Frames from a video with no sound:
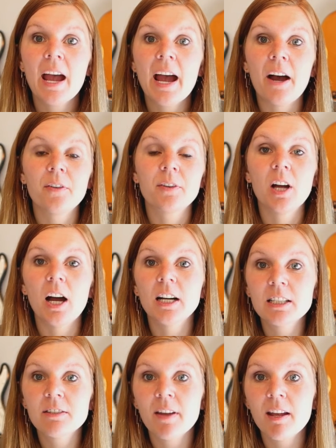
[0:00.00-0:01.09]
how
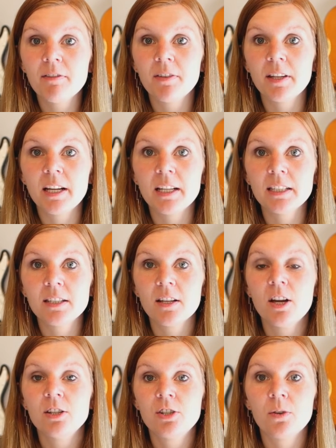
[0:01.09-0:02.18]
God's faithfulness
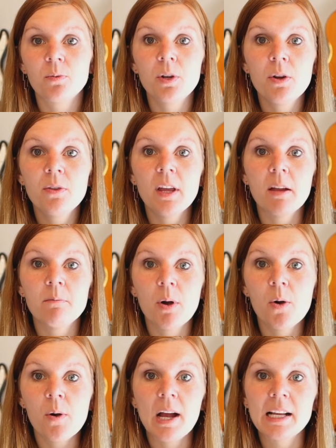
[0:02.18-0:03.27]
to Ruth and
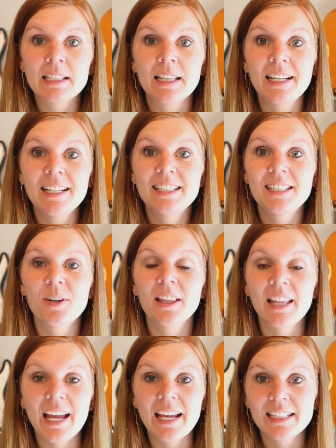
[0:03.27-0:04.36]
Boaz leads to a
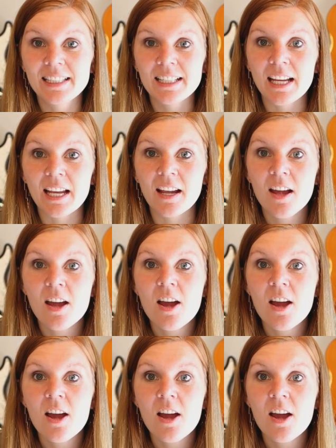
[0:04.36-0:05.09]
legacy